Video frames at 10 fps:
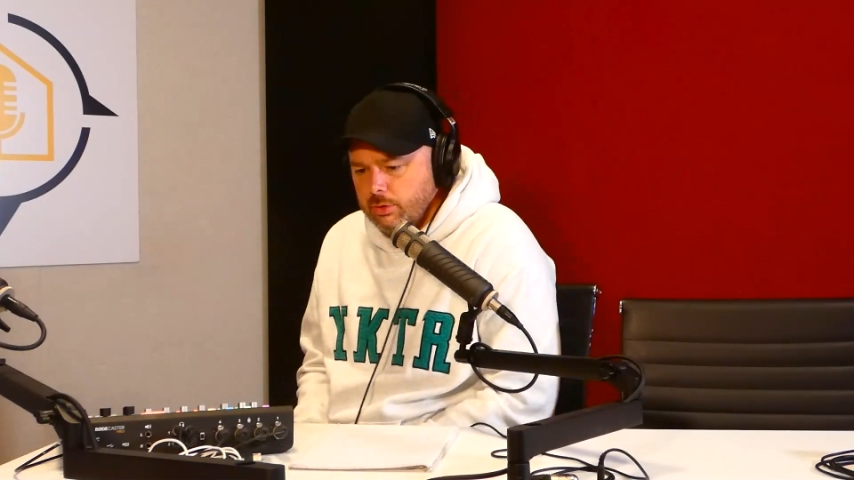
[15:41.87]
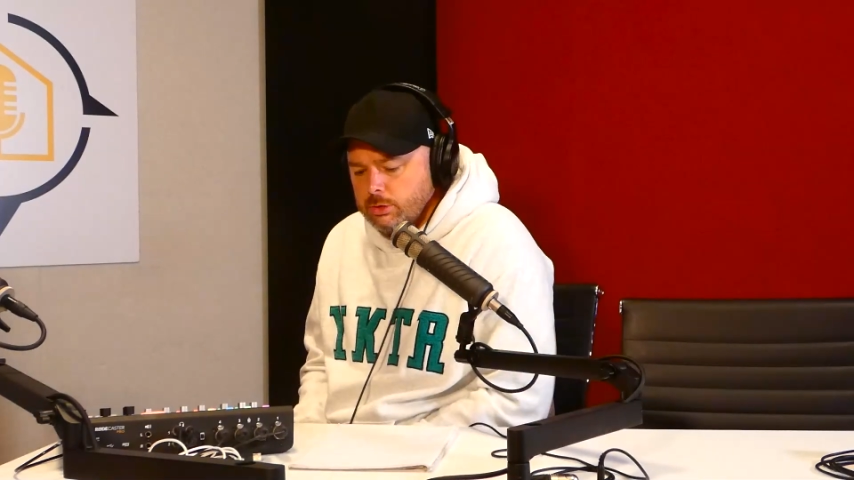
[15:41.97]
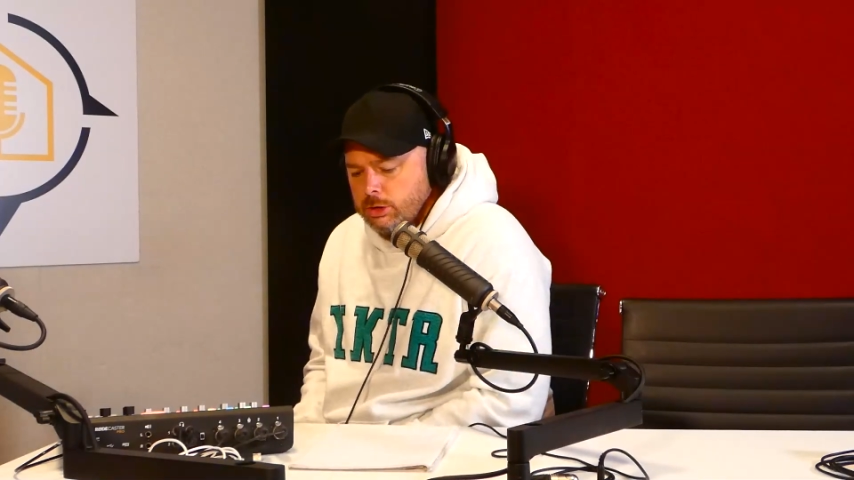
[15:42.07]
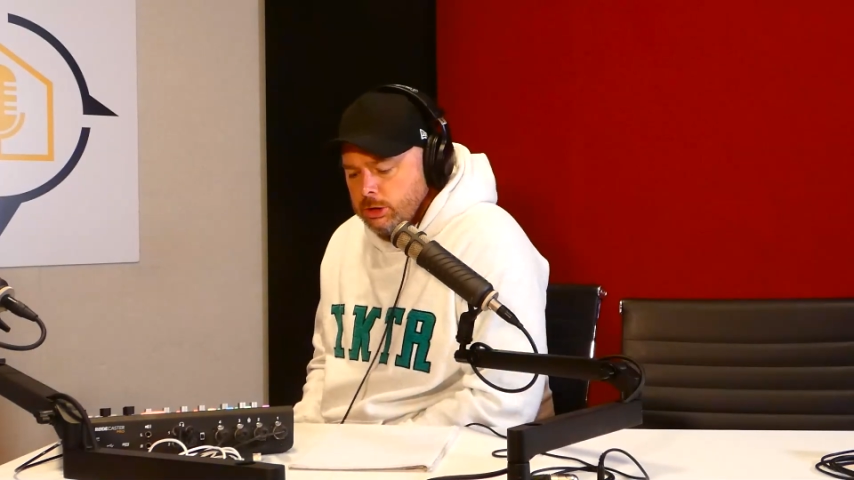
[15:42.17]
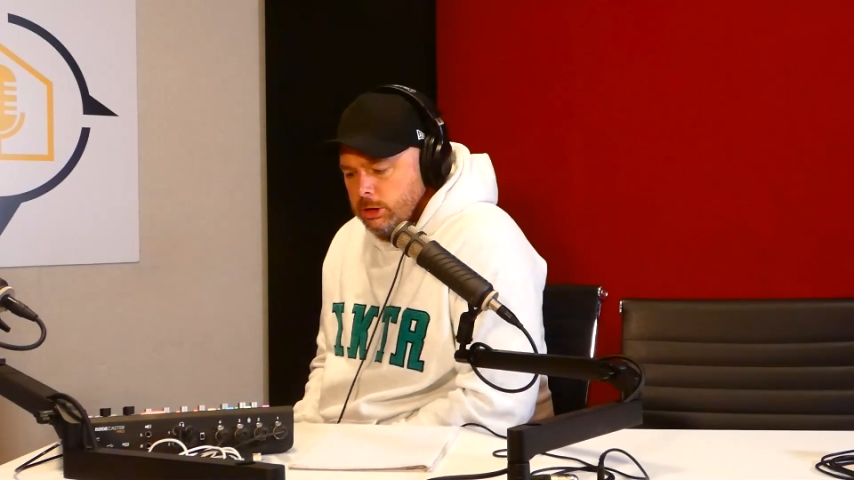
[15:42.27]

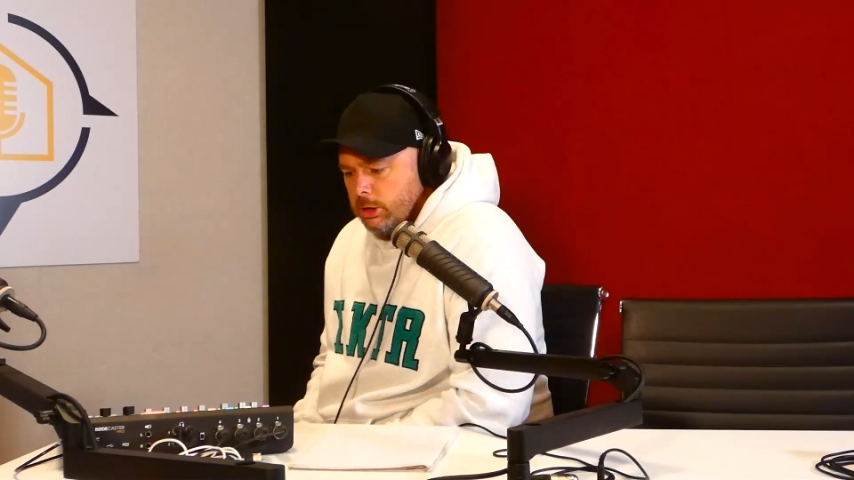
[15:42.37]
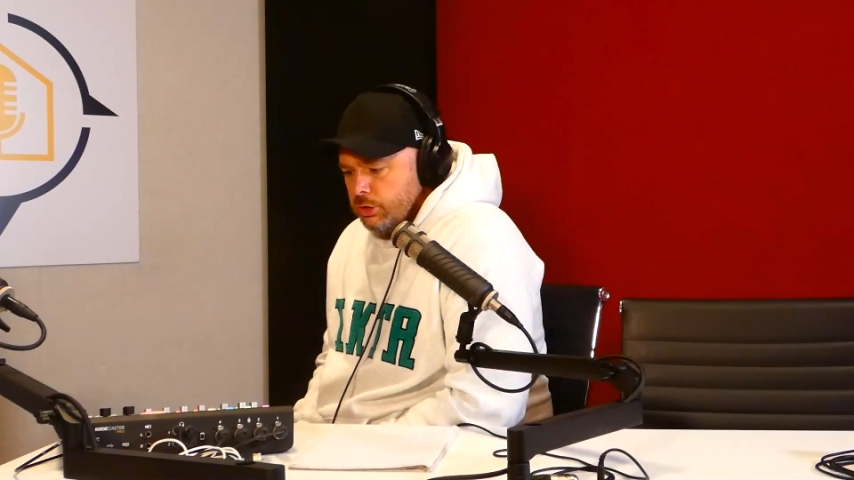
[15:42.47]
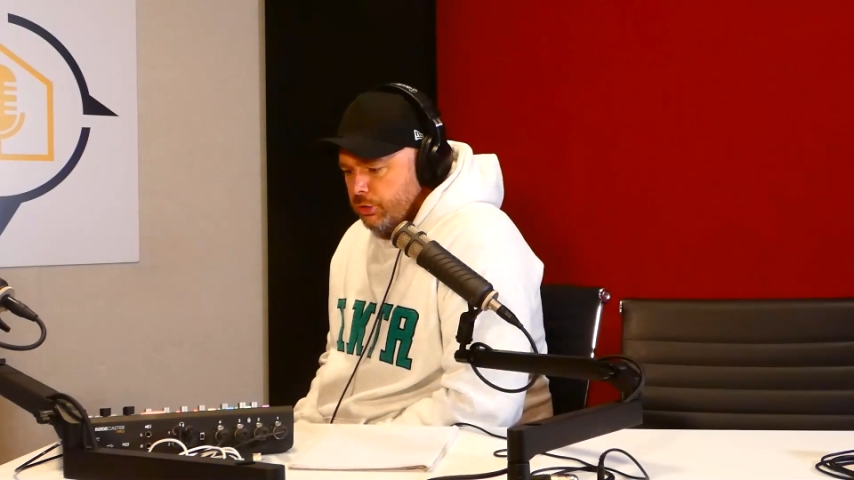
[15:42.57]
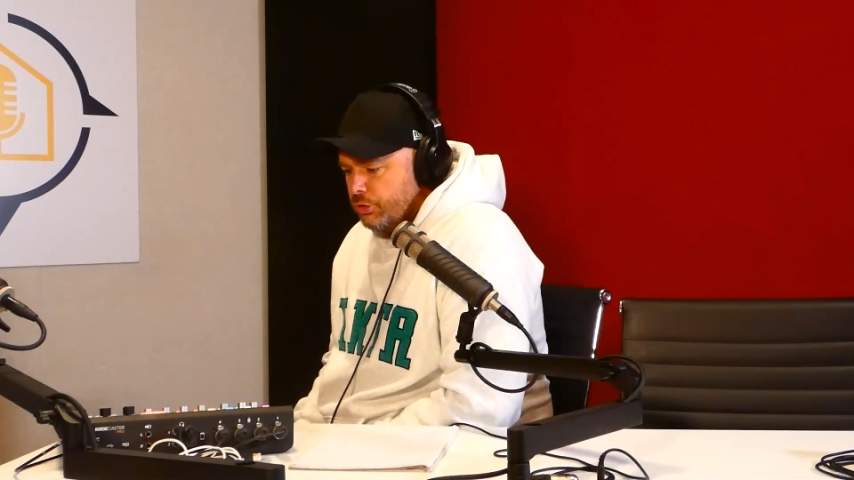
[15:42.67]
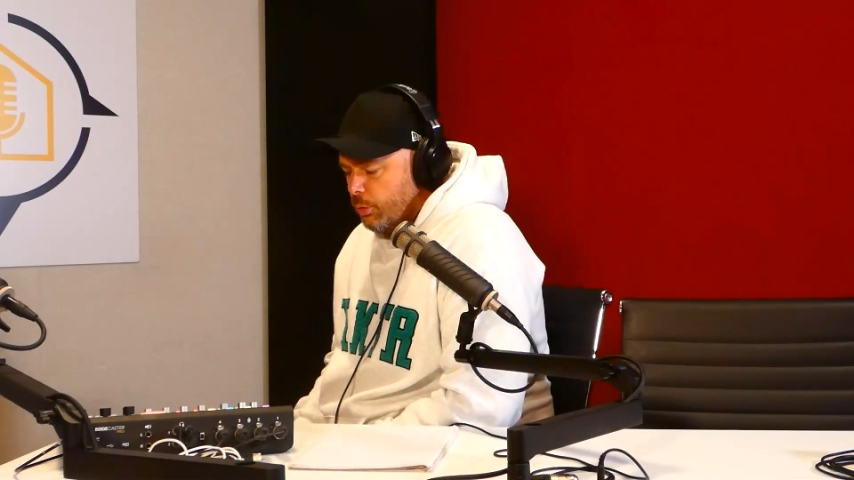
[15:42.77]
And
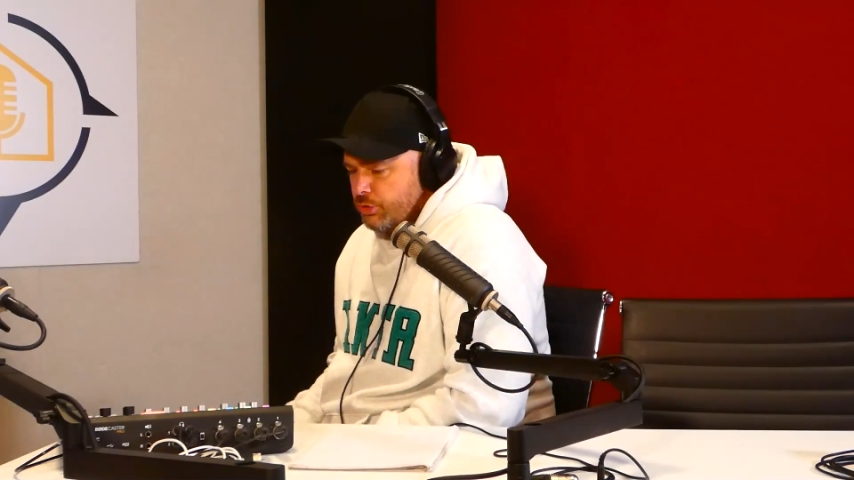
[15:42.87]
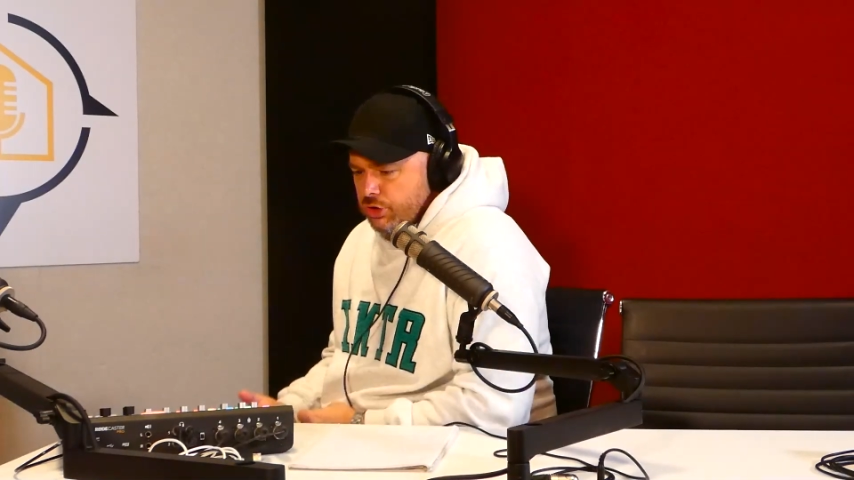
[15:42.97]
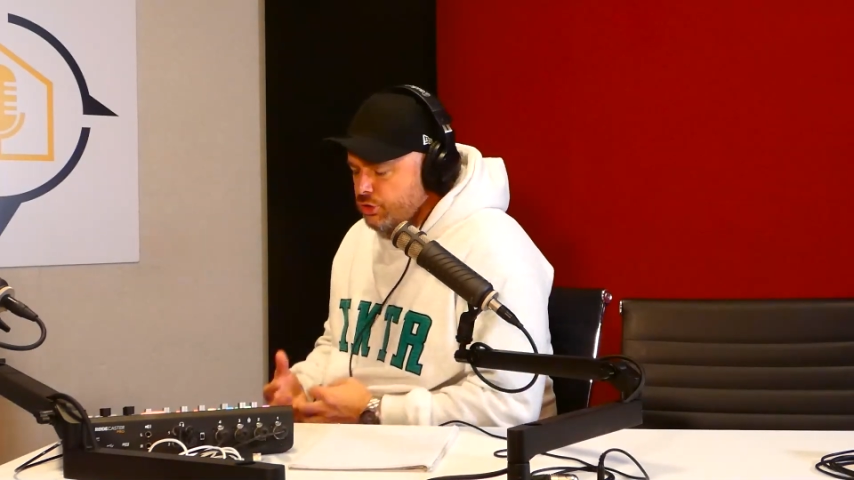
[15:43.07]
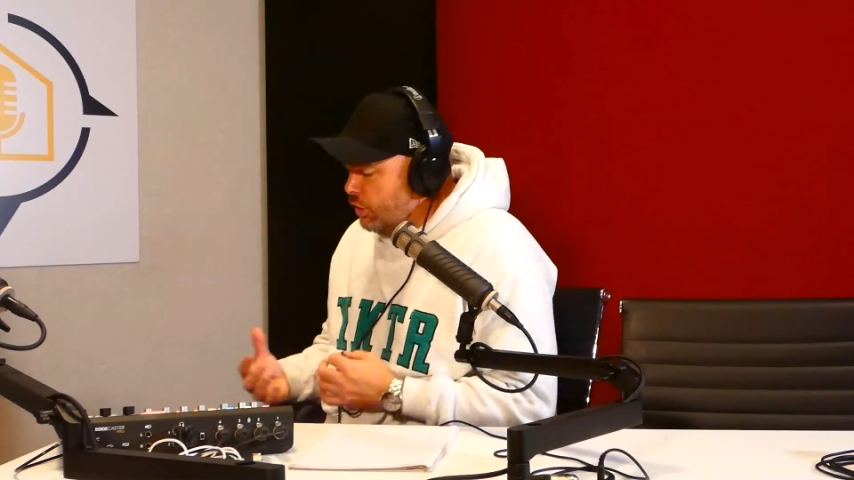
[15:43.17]
so there's